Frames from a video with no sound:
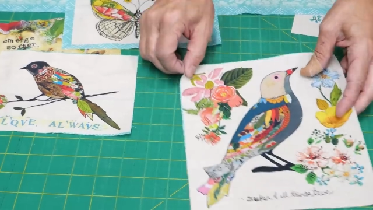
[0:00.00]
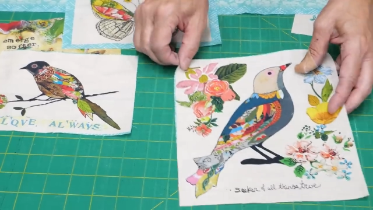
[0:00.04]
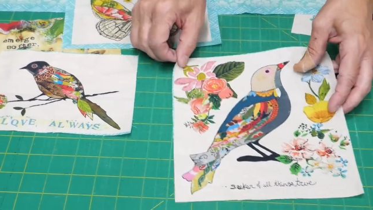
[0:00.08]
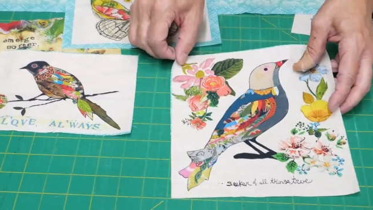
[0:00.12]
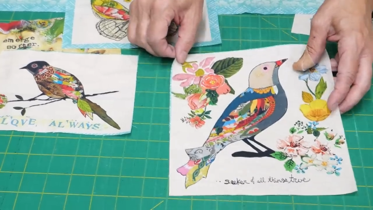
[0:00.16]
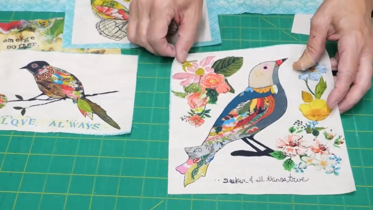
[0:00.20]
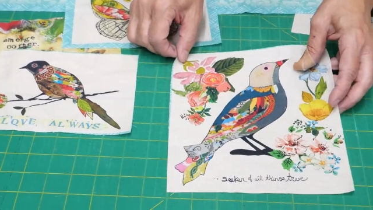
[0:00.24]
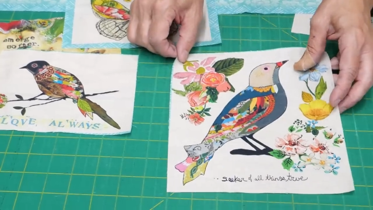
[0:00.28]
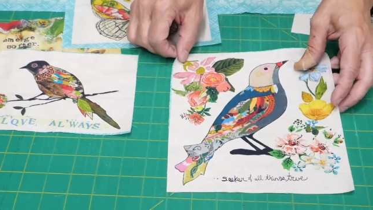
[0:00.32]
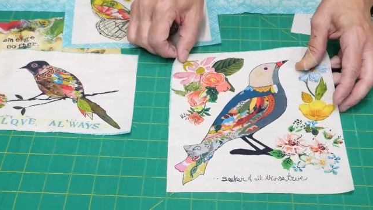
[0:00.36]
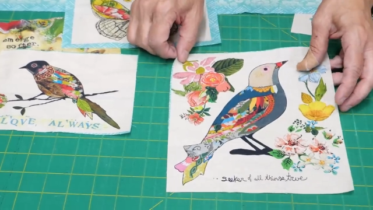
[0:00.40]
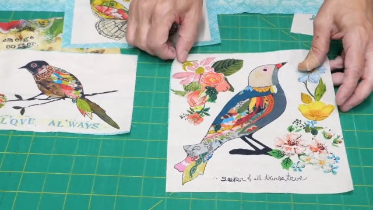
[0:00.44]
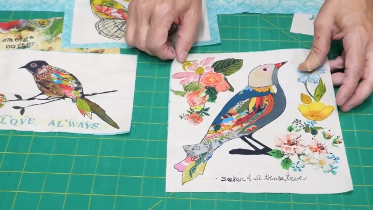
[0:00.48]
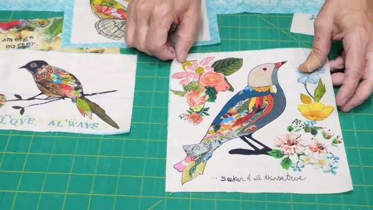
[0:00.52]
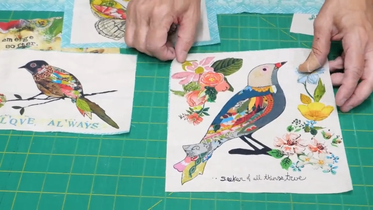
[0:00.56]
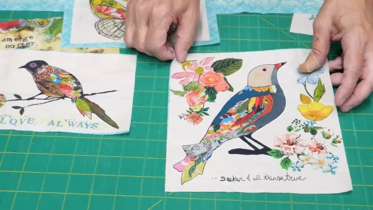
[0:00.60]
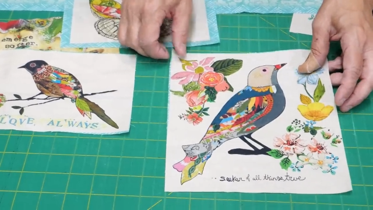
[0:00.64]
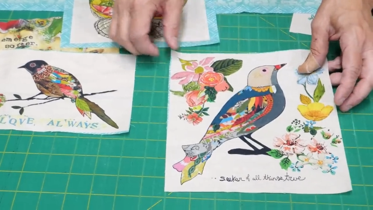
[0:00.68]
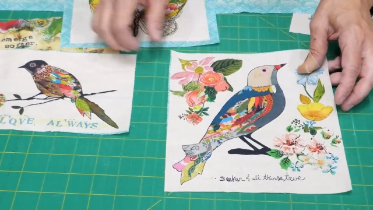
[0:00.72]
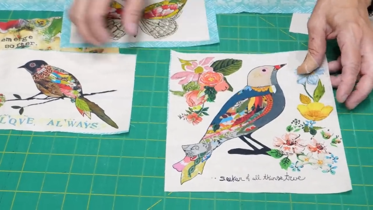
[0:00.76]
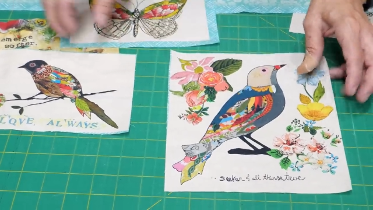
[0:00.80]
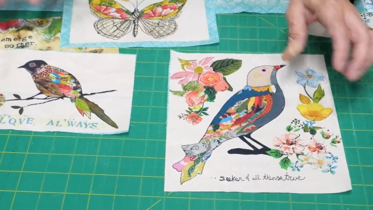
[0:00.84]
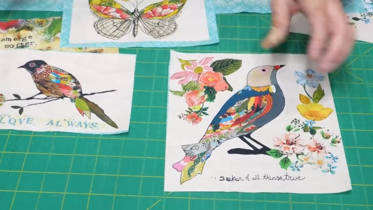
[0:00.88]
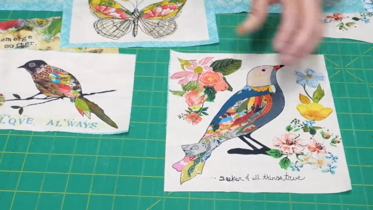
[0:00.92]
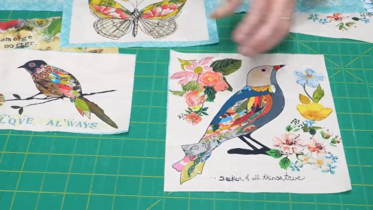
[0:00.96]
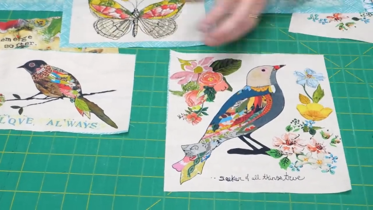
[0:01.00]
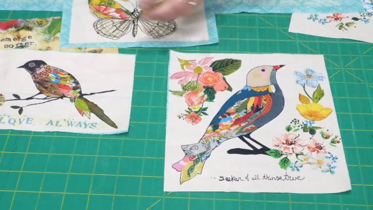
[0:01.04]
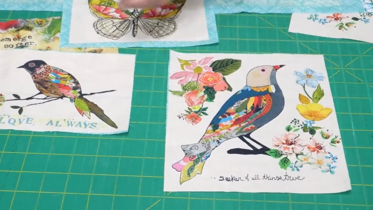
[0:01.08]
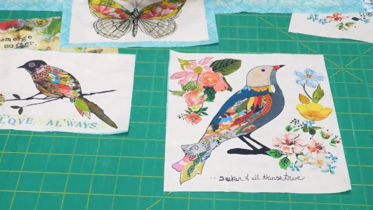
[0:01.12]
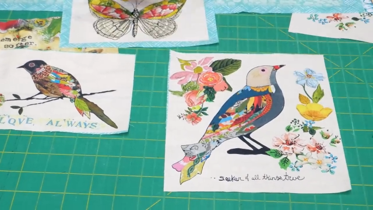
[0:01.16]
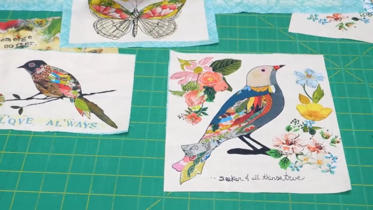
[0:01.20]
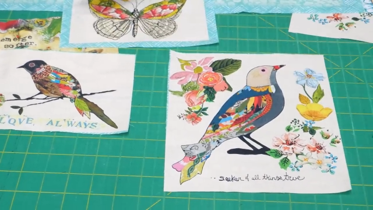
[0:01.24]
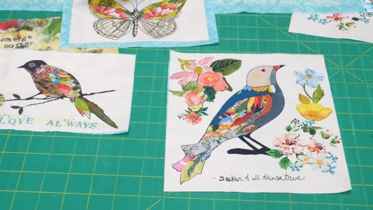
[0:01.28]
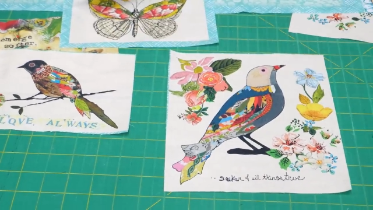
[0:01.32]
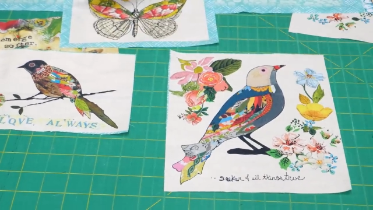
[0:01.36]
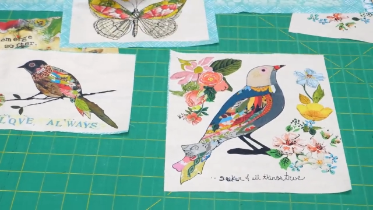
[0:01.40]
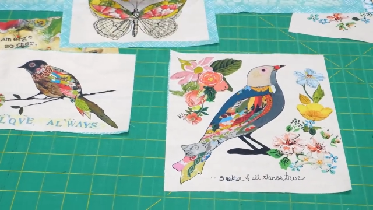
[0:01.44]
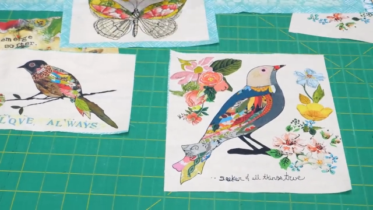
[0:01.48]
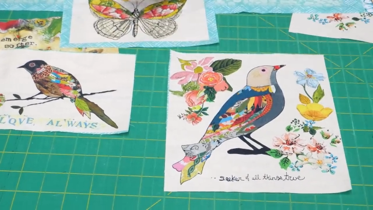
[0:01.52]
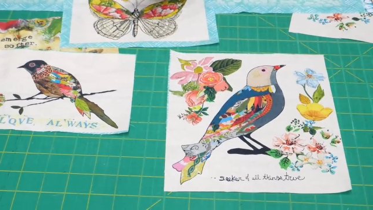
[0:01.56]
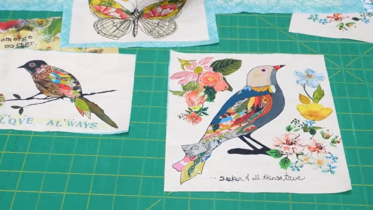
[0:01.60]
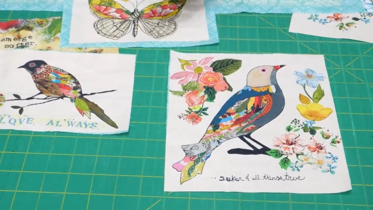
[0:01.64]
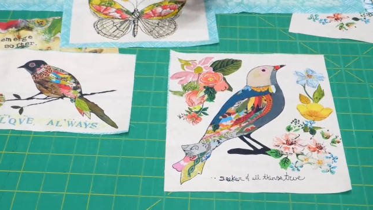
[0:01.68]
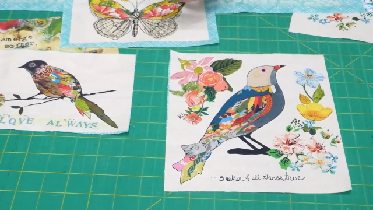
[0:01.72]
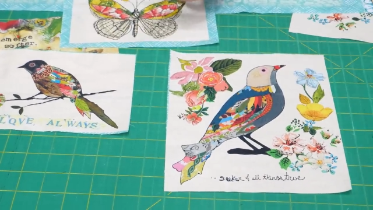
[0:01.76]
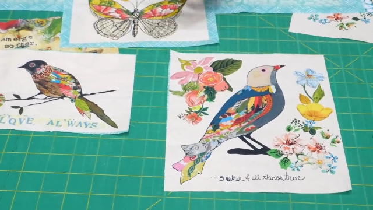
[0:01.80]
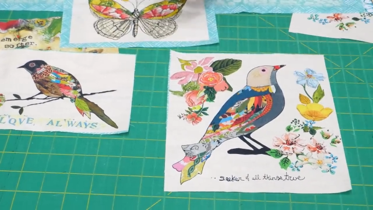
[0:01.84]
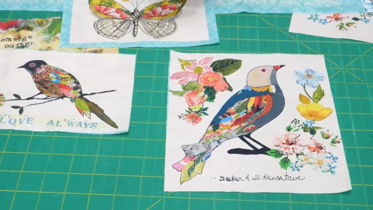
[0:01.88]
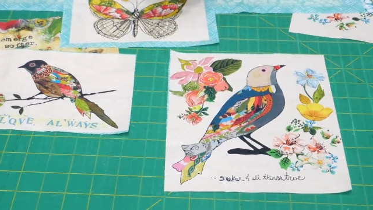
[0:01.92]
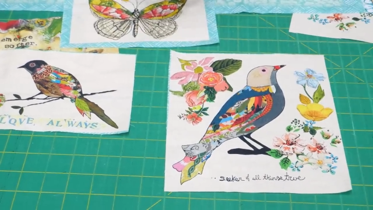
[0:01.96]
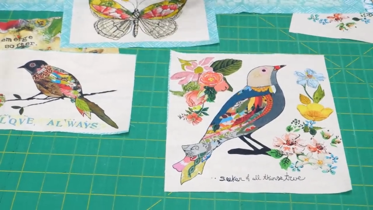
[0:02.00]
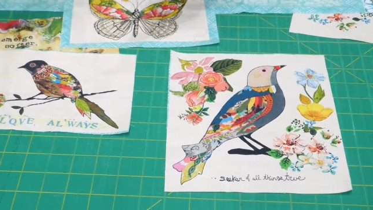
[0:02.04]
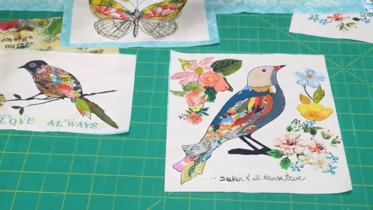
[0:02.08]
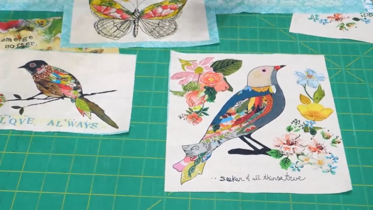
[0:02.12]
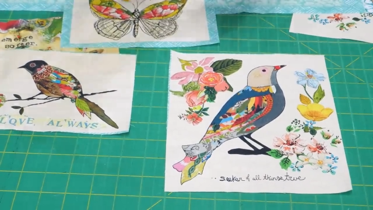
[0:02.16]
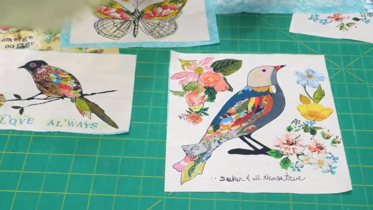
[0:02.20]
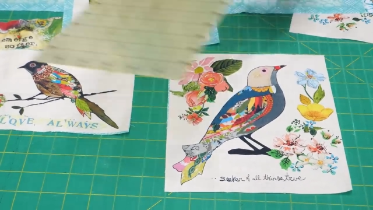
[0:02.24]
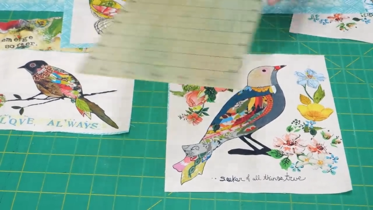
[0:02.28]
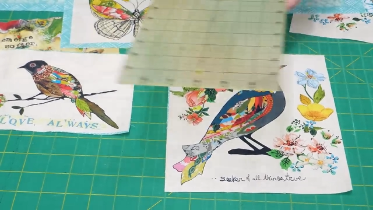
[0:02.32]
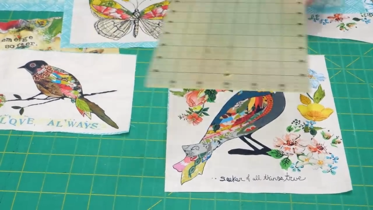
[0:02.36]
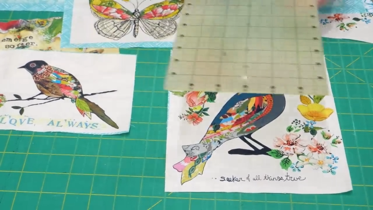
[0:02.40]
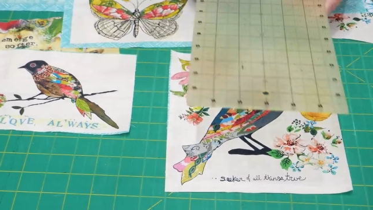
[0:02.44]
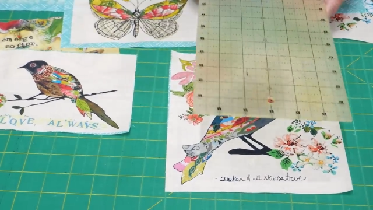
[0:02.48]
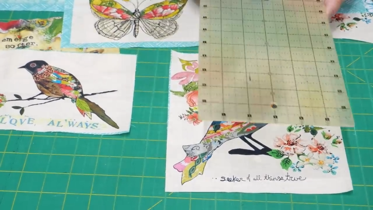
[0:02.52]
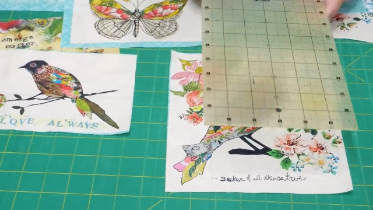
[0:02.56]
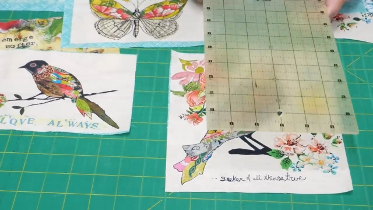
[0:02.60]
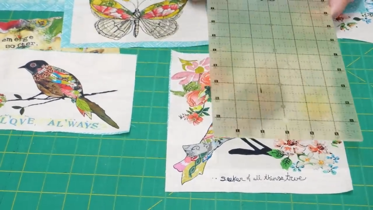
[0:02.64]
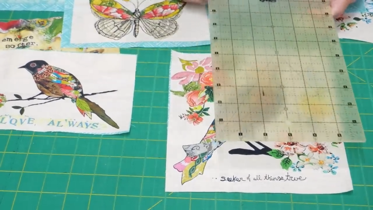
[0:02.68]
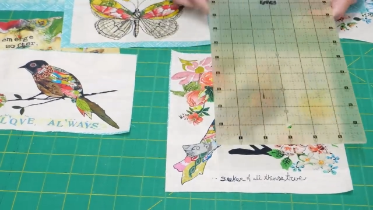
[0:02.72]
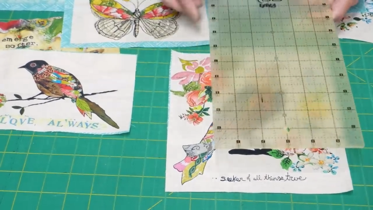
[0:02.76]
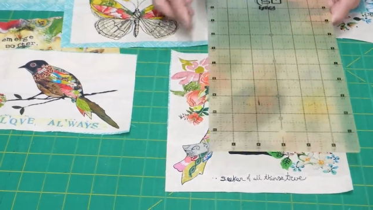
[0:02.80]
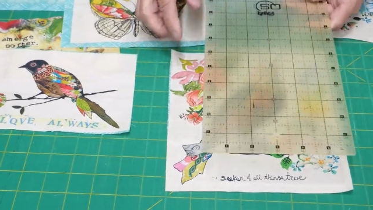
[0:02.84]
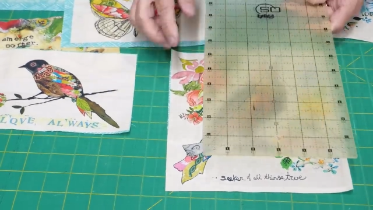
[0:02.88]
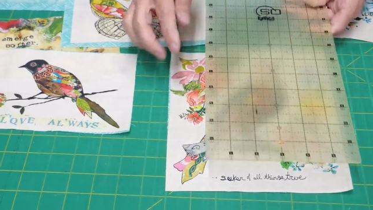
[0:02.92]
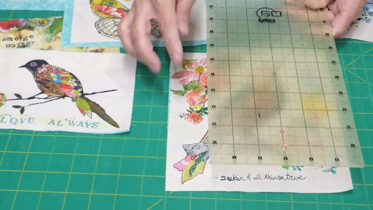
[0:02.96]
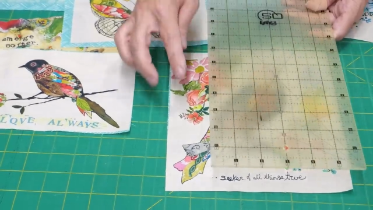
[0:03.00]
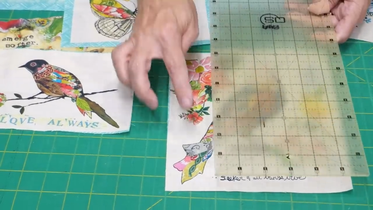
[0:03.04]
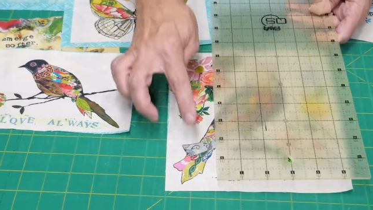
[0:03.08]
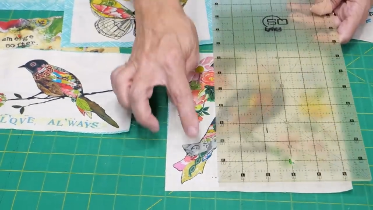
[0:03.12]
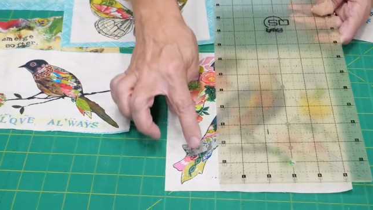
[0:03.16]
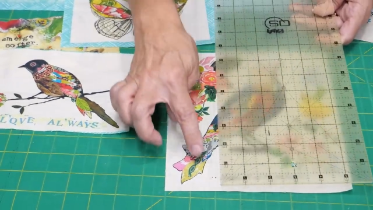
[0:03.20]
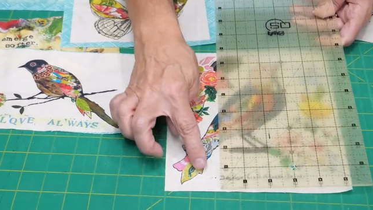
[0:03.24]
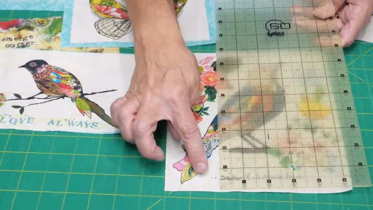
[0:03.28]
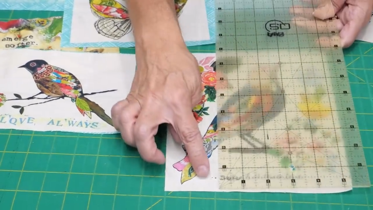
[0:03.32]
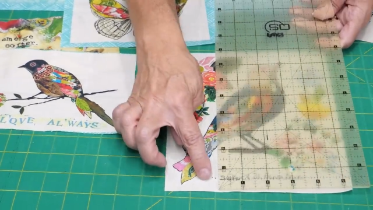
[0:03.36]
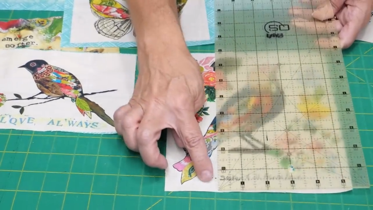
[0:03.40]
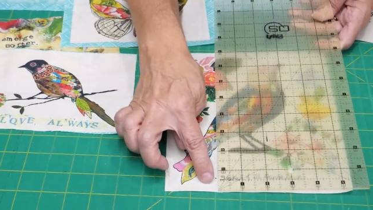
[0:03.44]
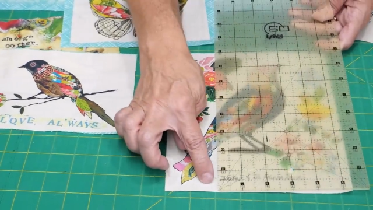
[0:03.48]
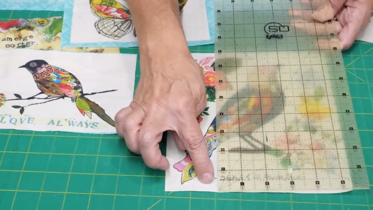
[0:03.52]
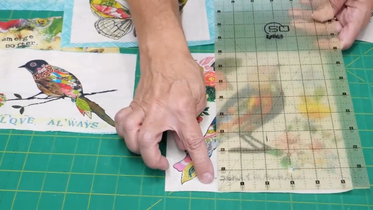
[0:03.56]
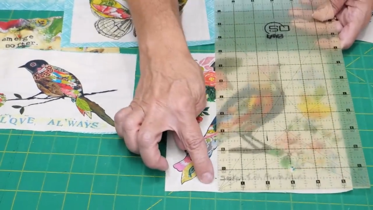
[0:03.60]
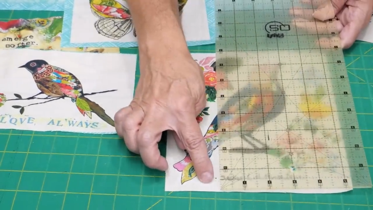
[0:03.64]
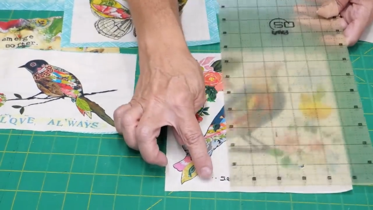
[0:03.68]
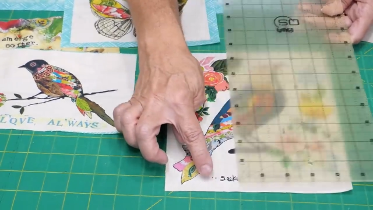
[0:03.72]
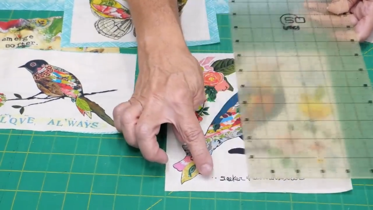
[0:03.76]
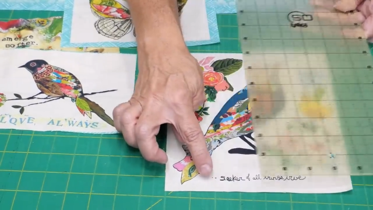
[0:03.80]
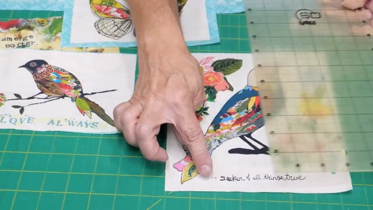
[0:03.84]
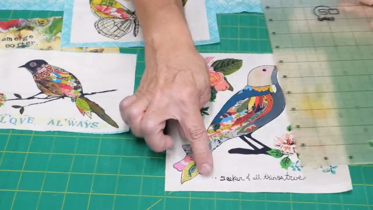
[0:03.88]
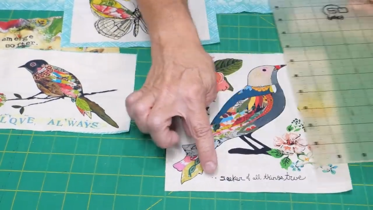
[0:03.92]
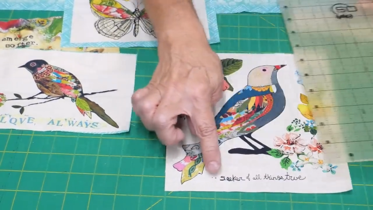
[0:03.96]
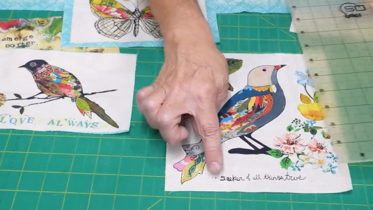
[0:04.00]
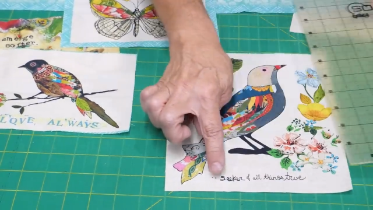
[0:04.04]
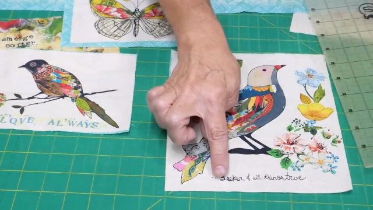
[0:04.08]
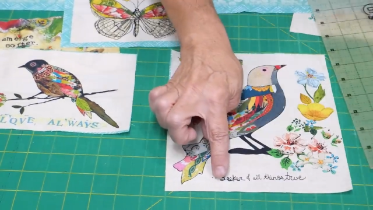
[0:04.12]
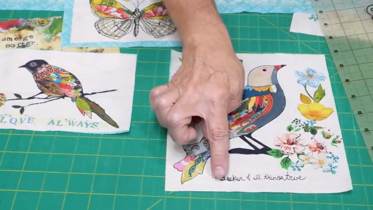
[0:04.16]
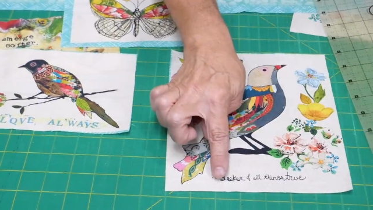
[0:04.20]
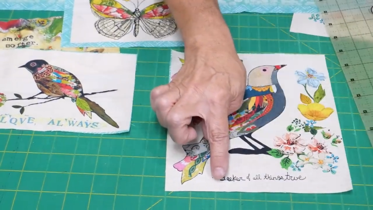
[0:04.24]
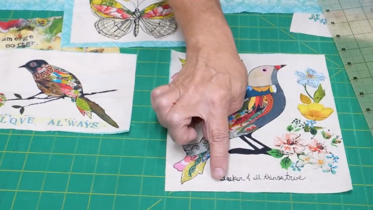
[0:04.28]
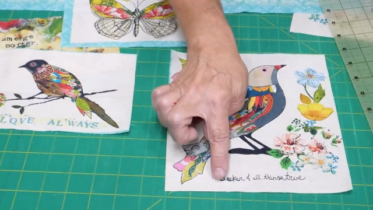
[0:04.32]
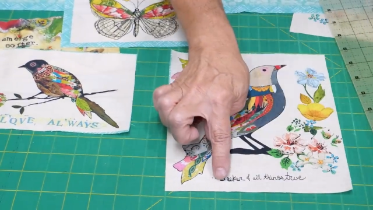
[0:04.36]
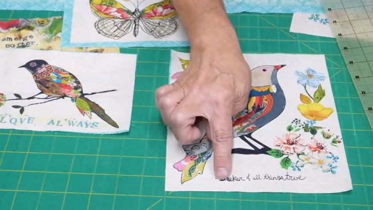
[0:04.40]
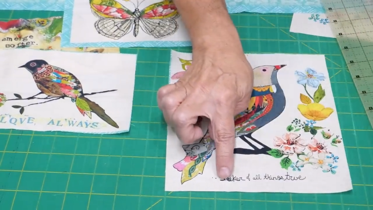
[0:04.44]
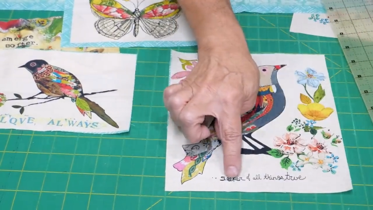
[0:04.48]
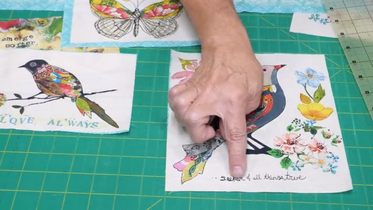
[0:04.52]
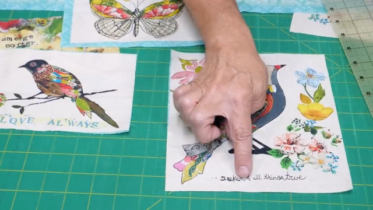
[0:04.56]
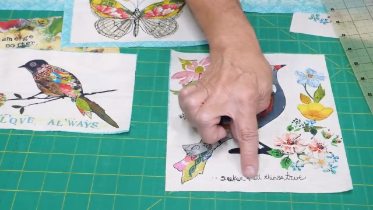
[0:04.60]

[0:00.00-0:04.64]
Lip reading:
(no speaker visible)